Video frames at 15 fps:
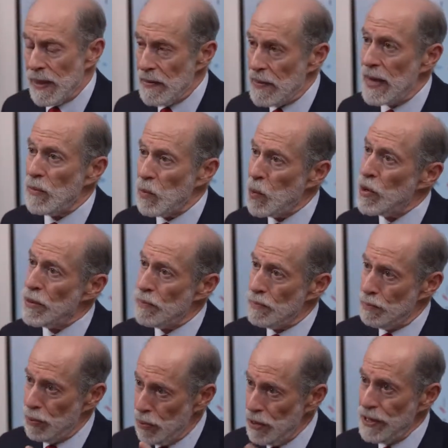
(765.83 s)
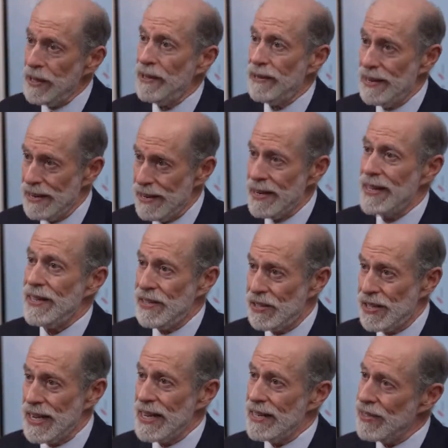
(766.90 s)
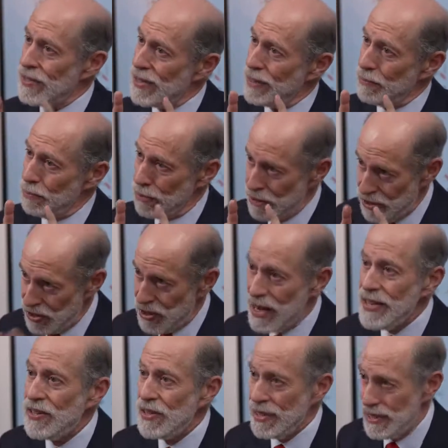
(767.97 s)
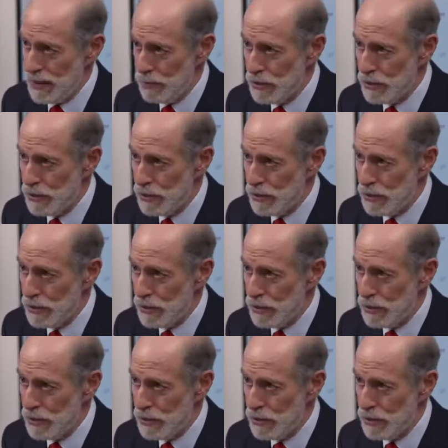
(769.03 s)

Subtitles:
that would put the United States in precisely the